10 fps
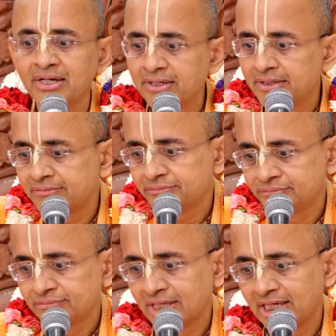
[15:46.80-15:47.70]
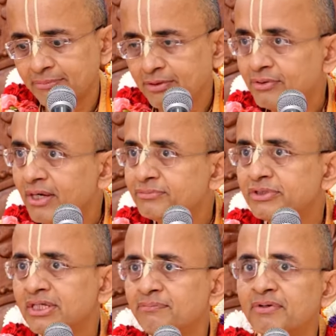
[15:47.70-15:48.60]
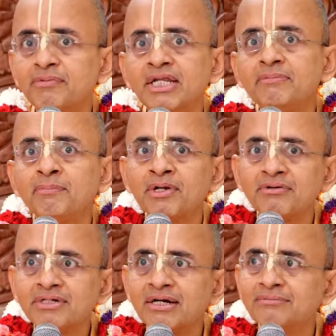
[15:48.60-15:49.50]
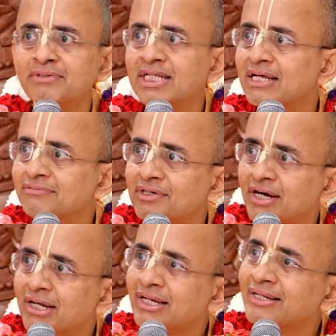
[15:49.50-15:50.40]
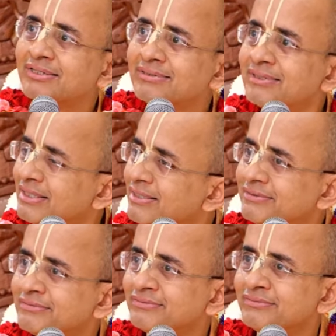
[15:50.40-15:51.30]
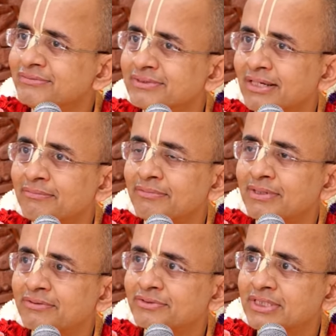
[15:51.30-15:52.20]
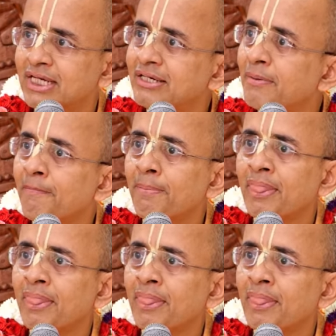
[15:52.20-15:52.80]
And uh, anybody who comes to temple, many people have come, many have gone, uh, some have stayed.